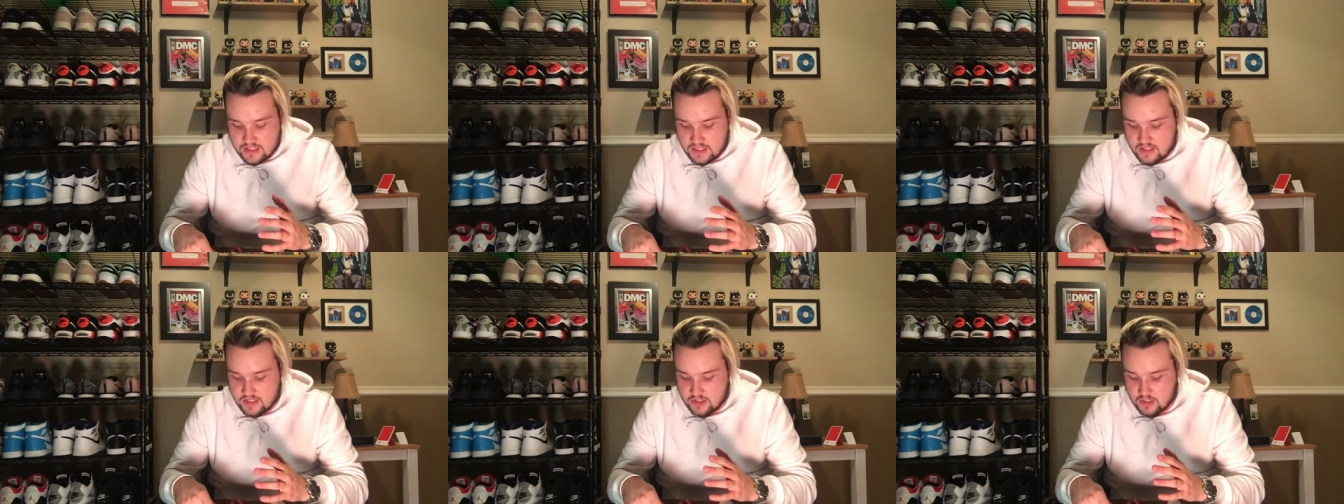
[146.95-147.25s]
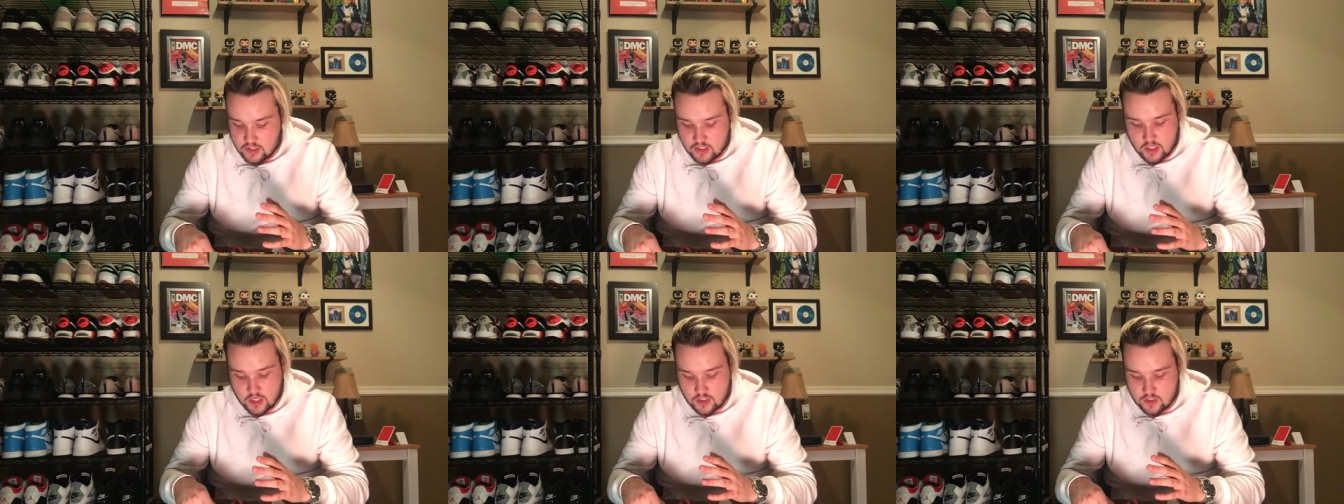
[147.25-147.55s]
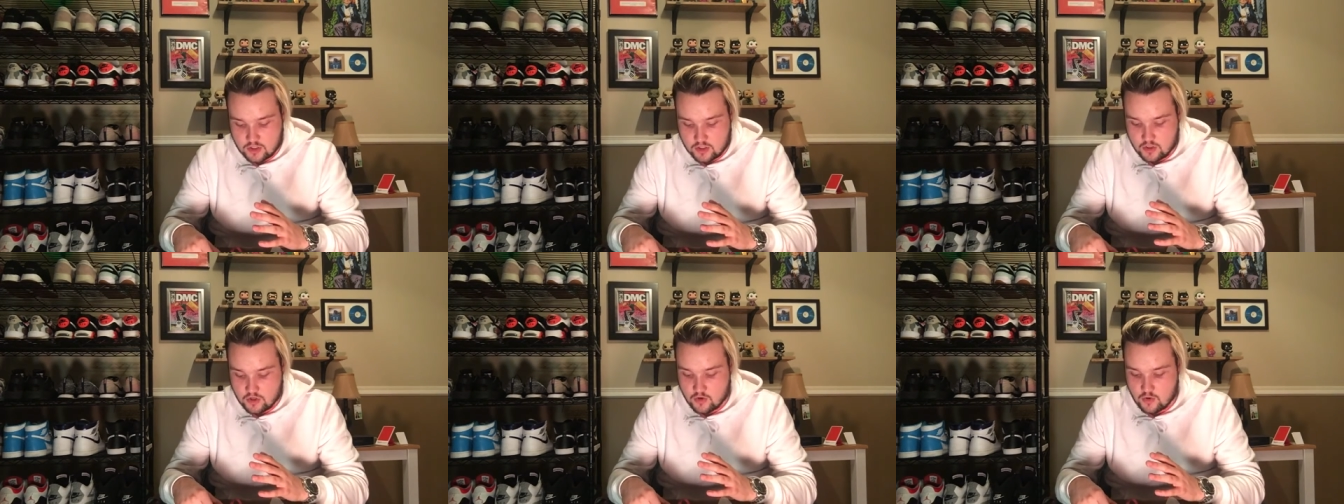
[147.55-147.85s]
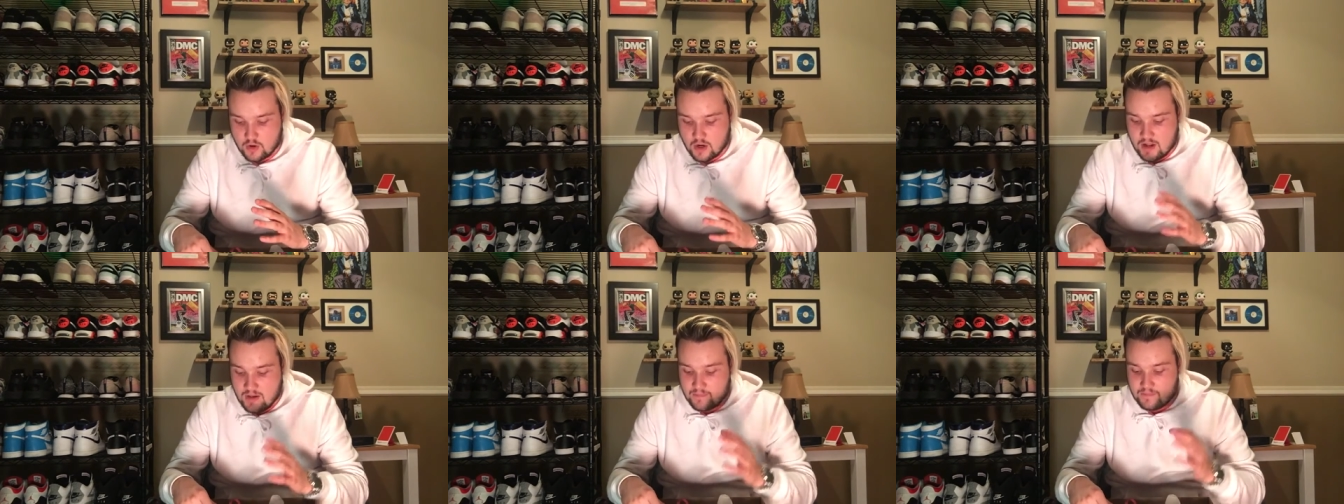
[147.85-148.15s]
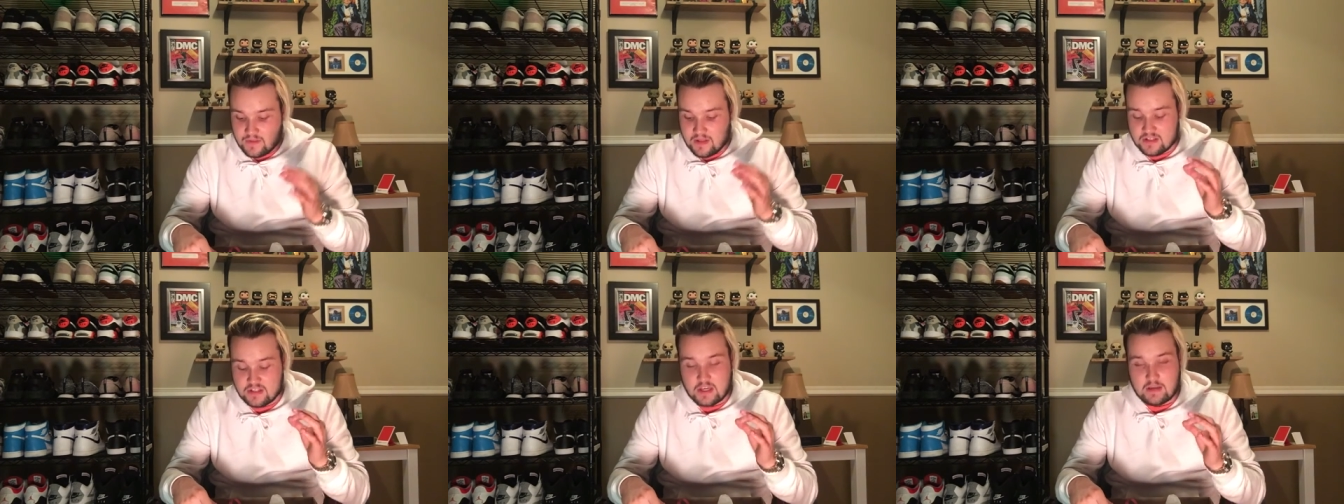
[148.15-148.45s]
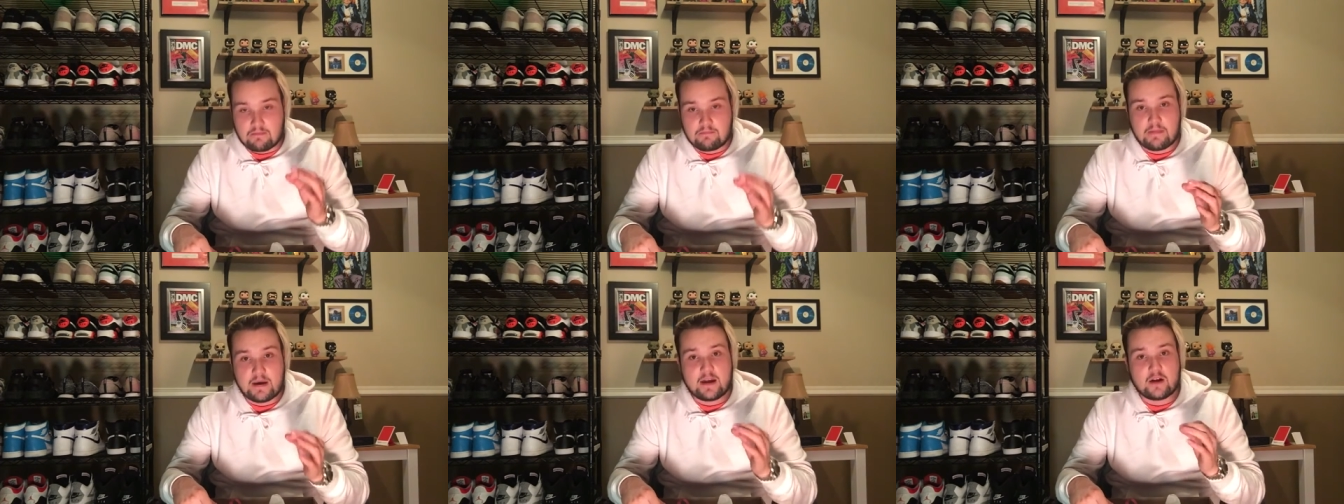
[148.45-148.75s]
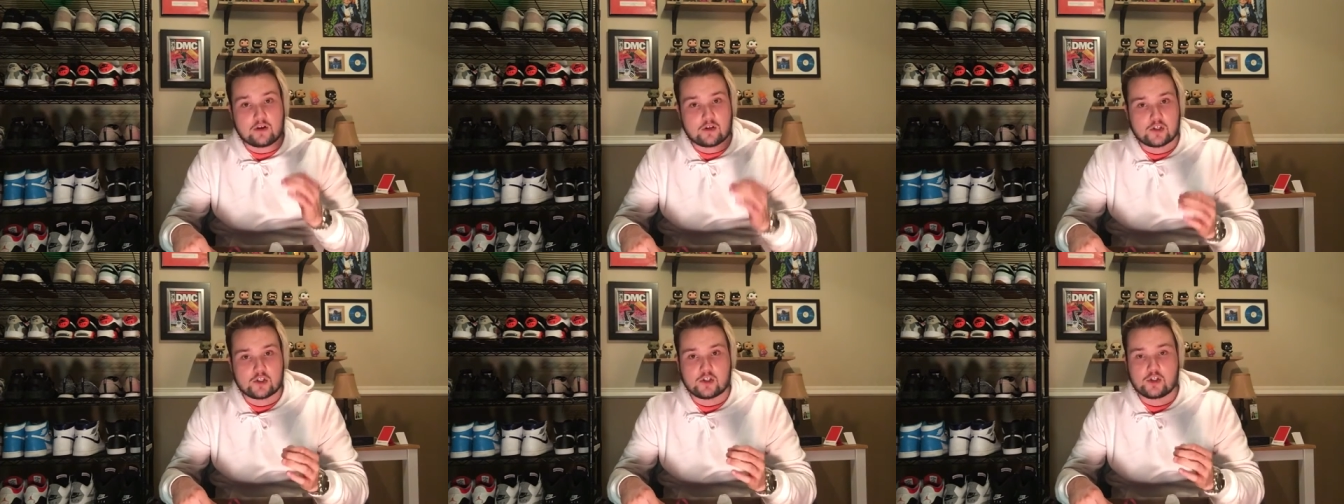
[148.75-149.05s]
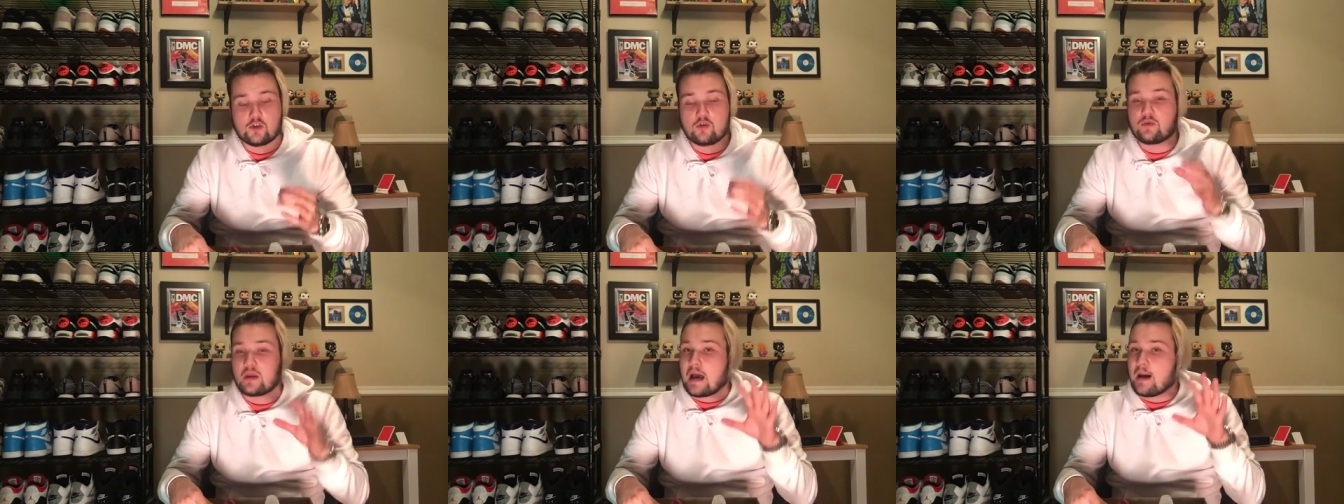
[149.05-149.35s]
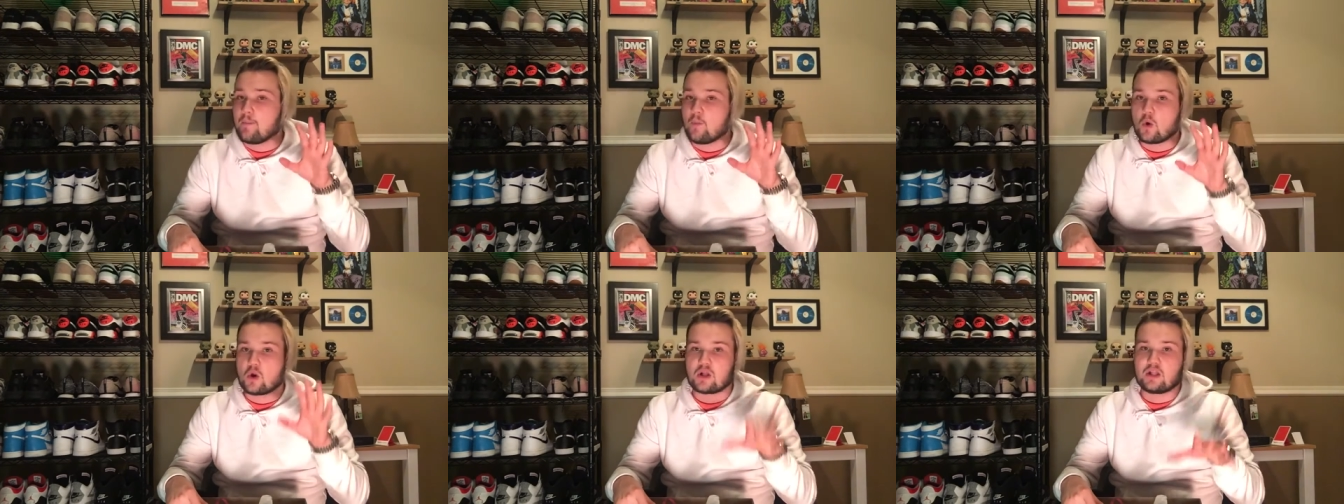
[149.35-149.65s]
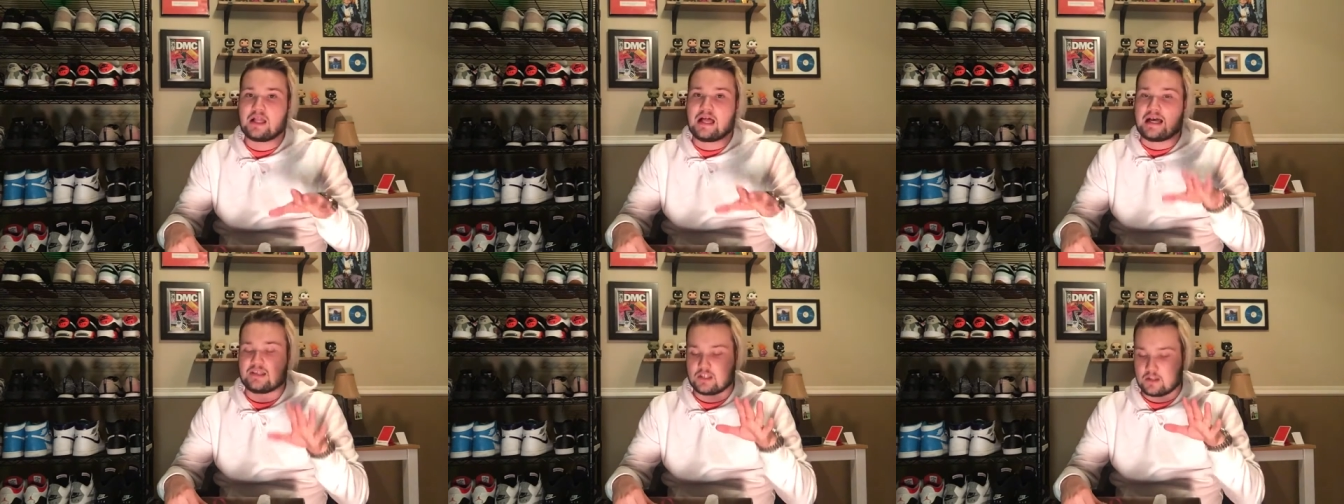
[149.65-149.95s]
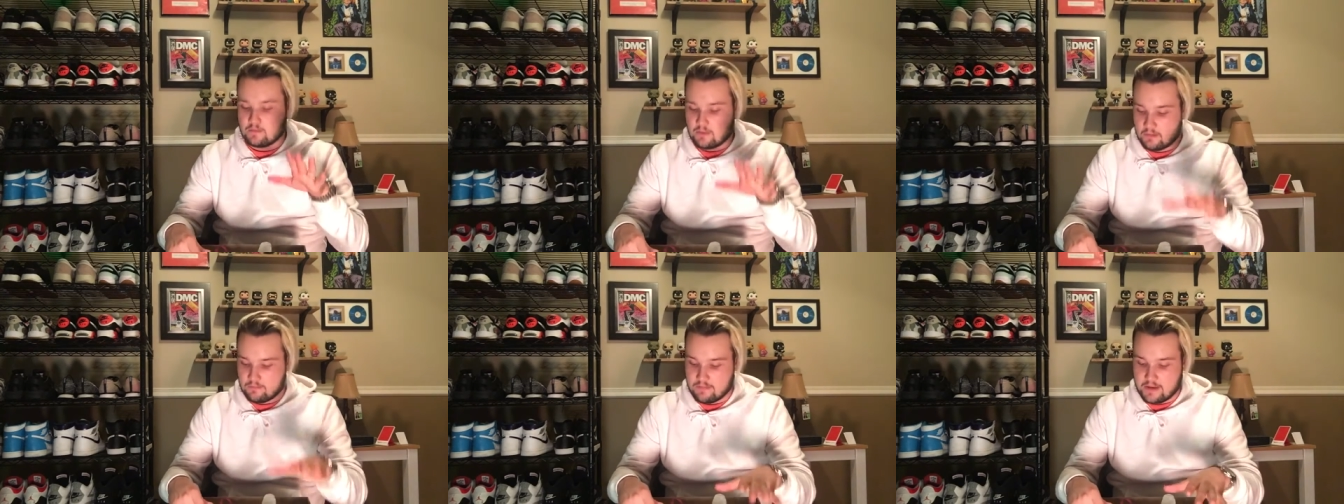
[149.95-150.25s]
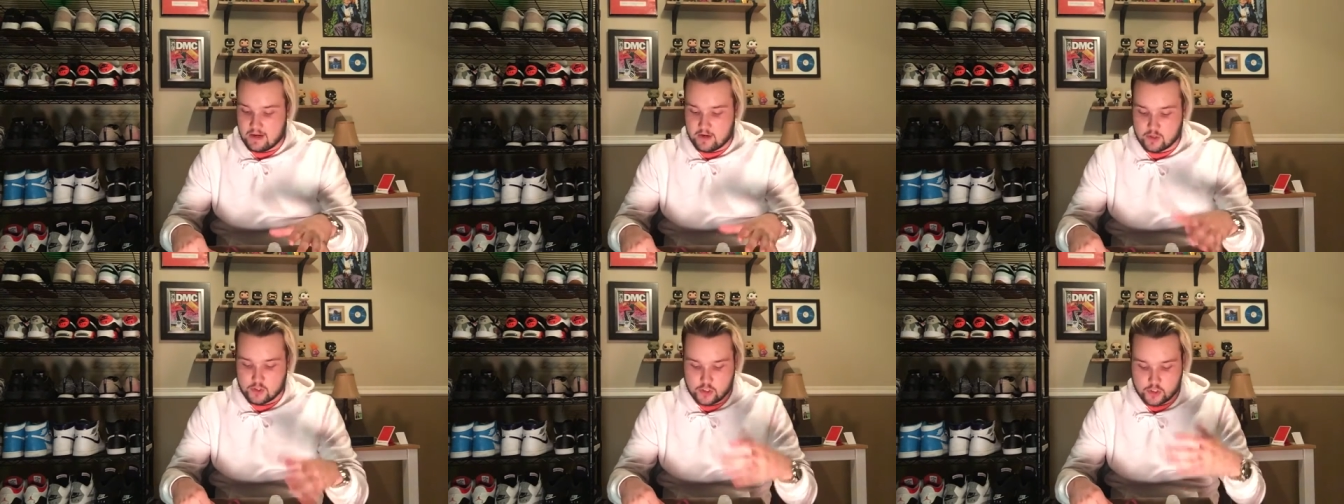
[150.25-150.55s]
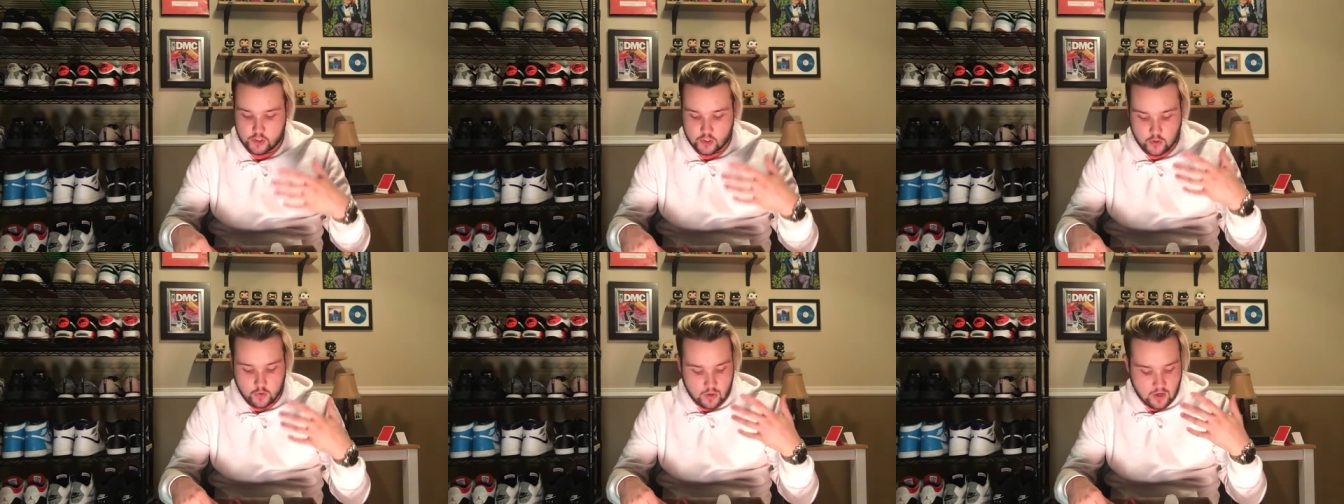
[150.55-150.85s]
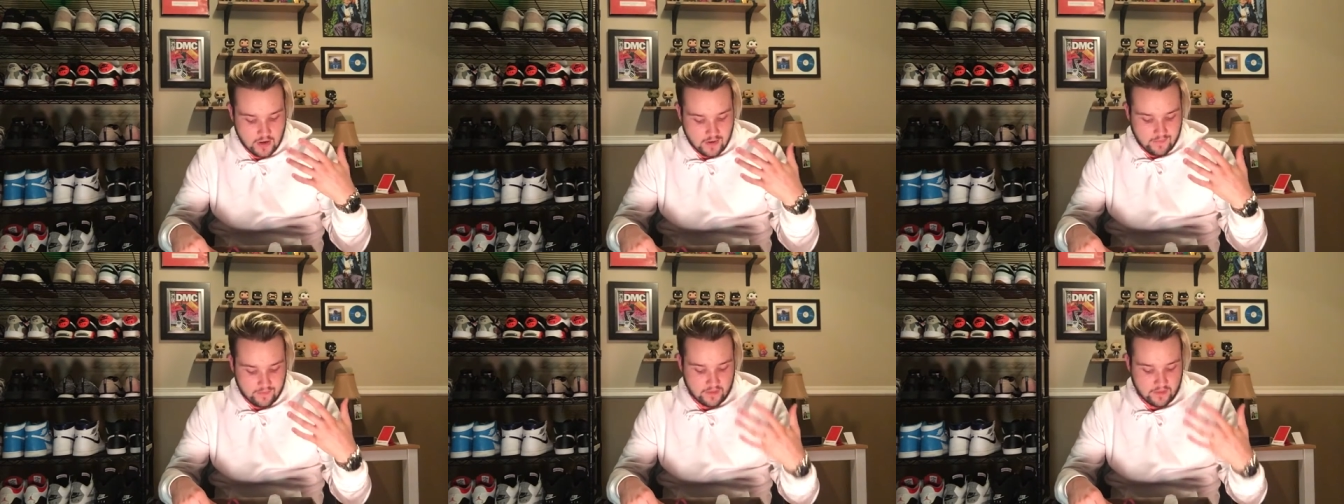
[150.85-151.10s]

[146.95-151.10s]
I think the Chuck 2 is a better shoe. Not more classic, but better shoe.